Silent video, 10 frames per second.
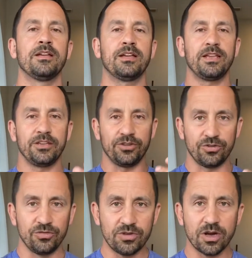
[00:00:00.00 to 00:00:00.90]

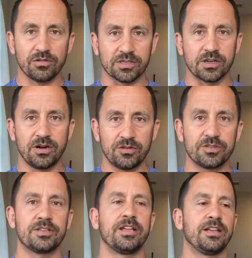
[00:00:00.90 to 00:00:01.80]
You know as a
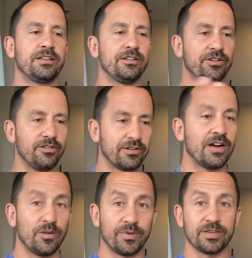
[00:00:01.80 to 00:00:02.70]
coach that you're
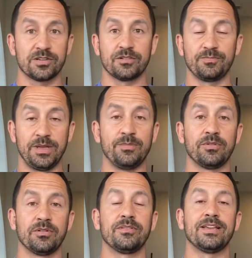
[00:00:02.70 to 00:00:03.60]
helping certain
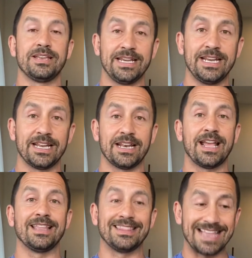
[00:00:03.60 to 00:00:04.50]
people that need it,
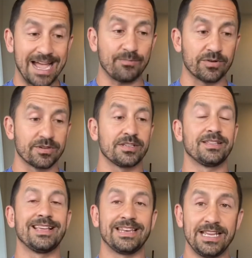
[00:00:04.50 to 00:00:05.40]
and that person
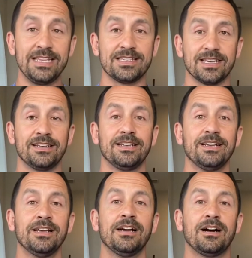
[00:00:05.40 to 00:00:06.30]
that needs it
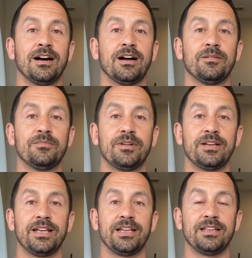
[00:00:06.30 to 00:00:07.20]

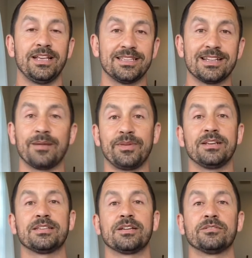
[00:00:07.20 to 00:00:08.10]
is not
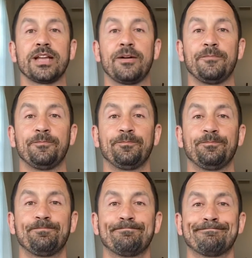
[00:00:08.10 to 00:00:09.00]
being singled out.
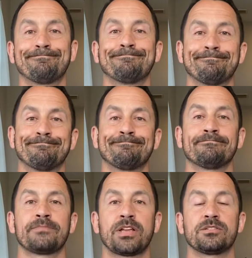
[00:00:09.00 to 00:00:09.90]

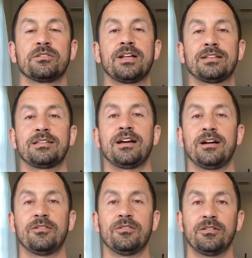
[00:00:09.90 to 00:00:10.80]
So that's
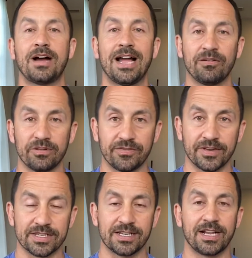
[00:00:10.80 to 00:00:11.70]
how I would
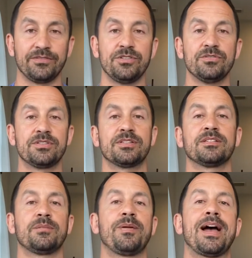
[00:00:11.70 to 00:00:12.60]
fix it. I've used this
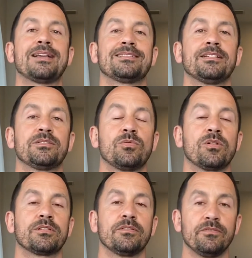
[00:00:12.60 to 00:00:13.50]
in the past and it's
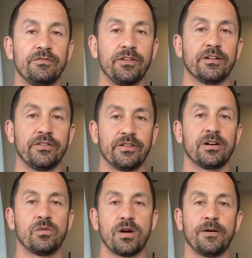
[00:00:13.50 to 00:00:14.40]
worked very,
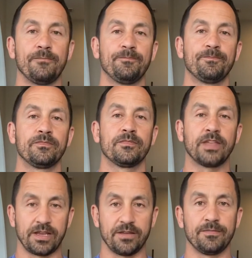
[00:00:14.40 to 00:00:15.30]
very well. Thank you.